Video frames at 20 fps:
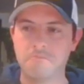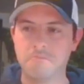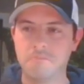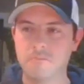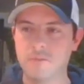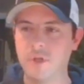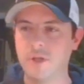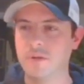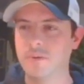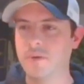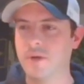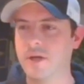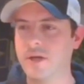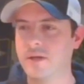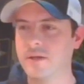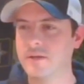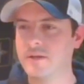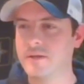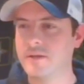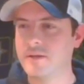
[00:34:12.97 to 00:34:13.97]
Either way,
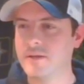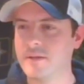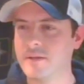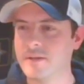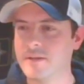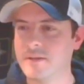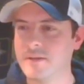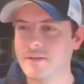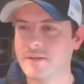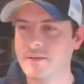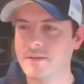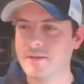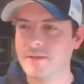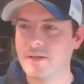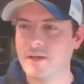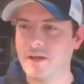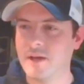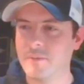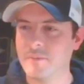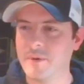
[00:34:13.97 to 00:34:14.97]

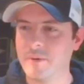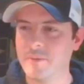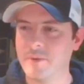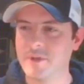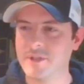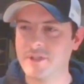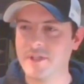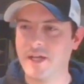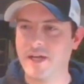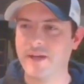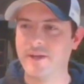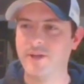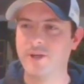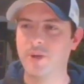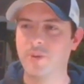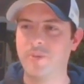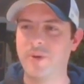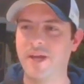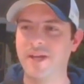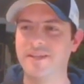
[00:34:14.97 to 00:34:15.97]
I remember it's not your
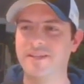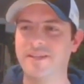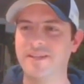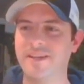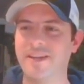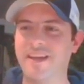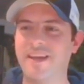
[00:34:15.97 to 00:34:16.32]
painting.